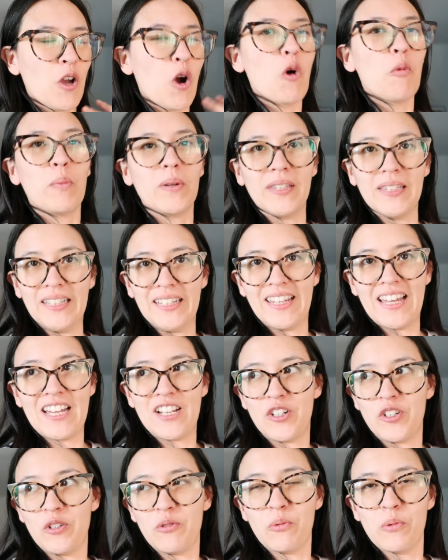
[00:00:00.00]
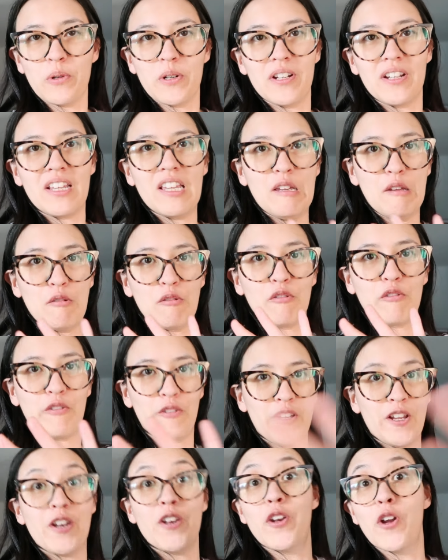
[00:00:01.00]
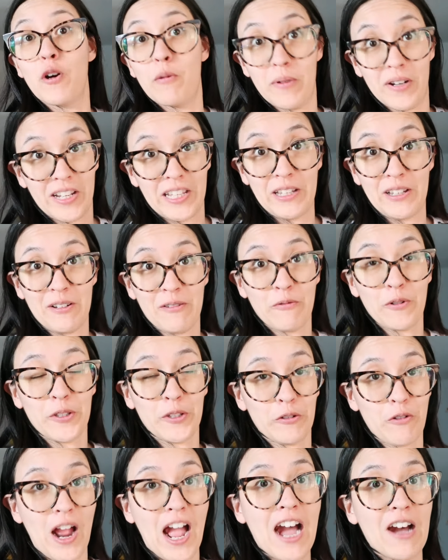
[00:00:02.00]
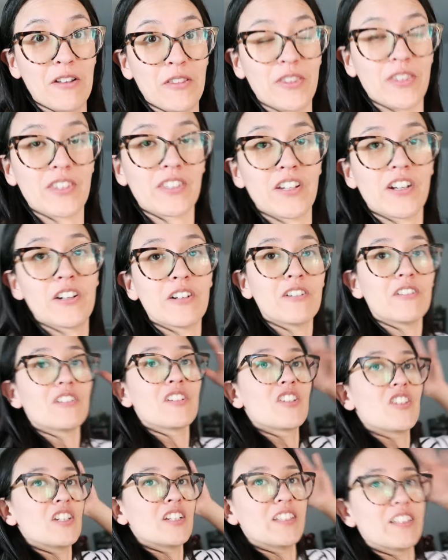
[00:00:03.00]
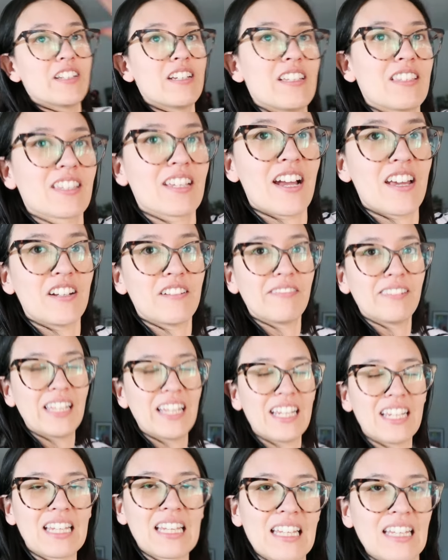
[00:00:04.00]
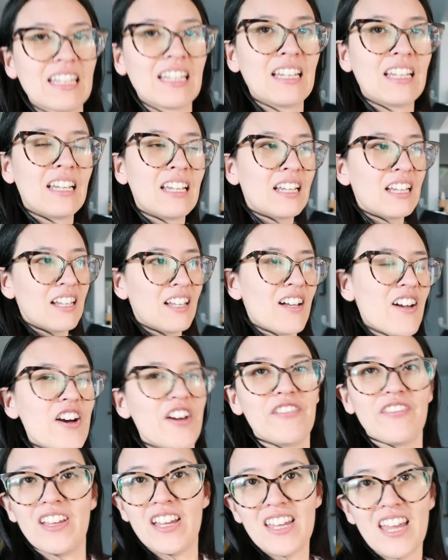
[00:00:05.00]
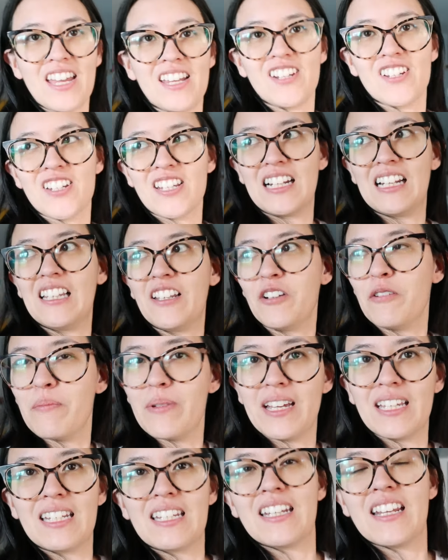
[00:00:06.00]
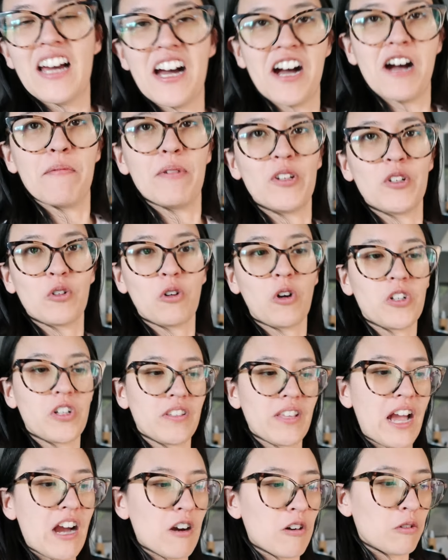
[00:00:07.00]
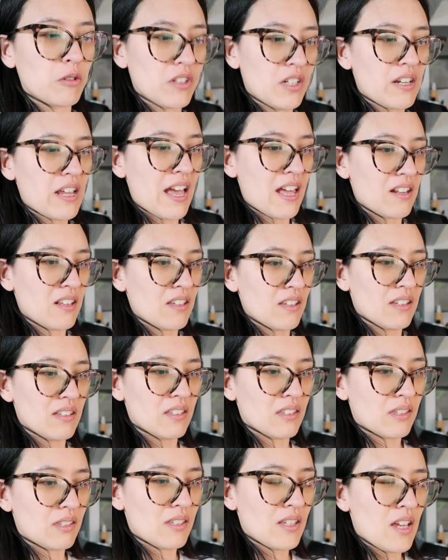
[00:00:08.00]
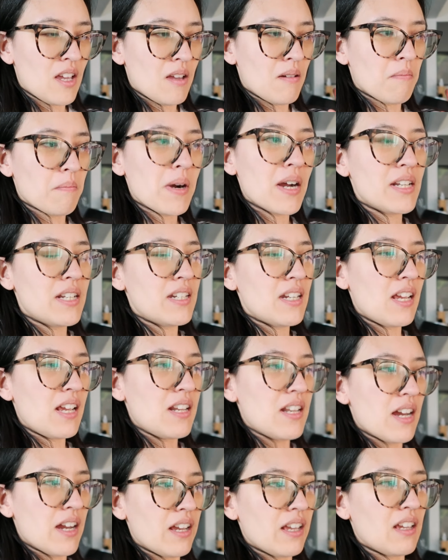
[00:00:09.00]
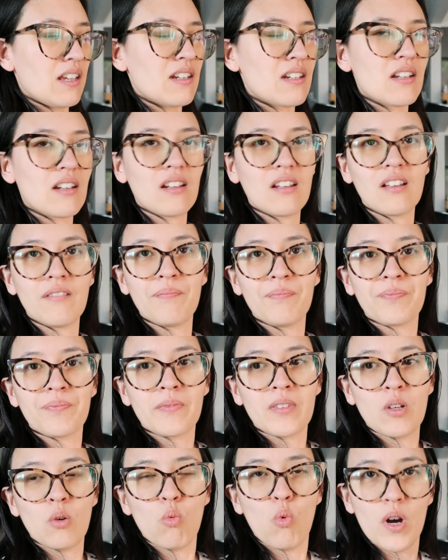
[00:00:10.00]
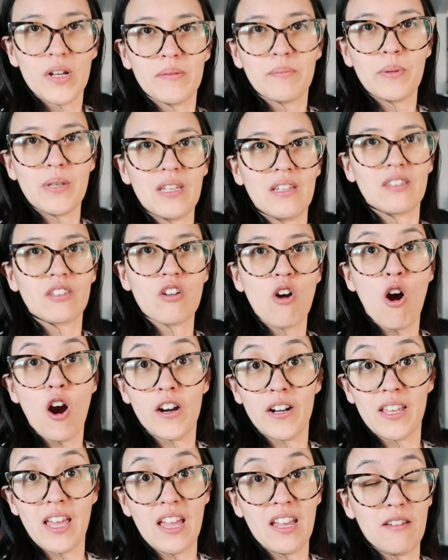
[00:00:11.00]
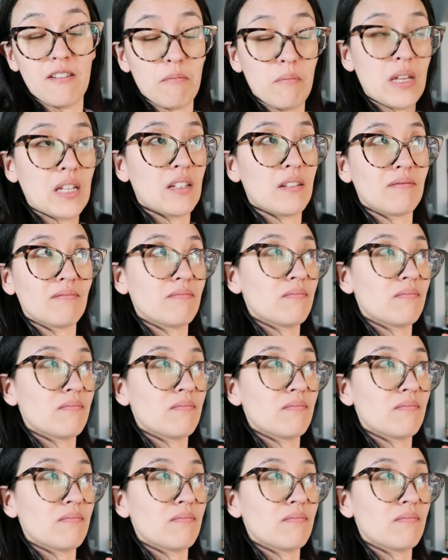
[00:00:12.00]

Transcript: openly as you would if nobody was around. So Sheila is kind of like on vacation a little bit. And George is out at his Monday night One Piece card game